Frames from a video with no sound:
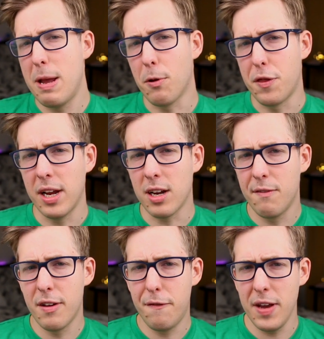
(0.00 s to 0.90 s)
people think
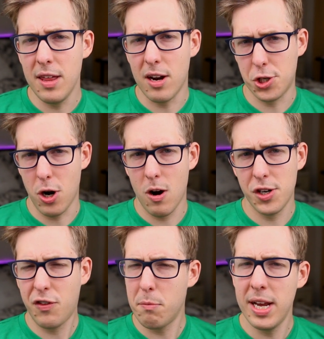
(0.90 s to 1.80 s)
of the fee they're
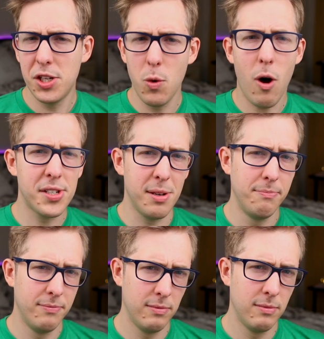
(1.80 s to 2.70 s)
charged for being too
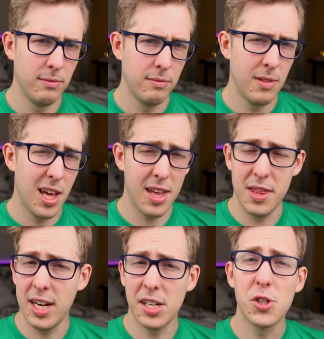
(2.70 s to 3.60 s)
awesome? They
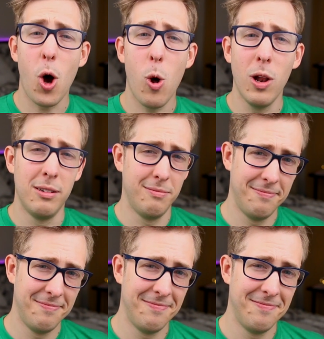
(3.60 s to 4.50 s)
think it's toll.
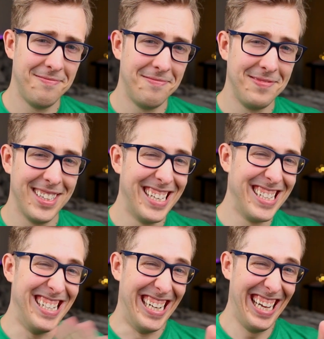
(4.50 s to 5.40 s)

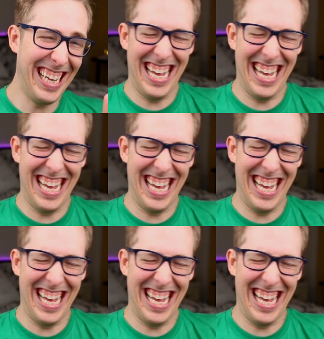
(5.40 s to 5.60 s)
See ya.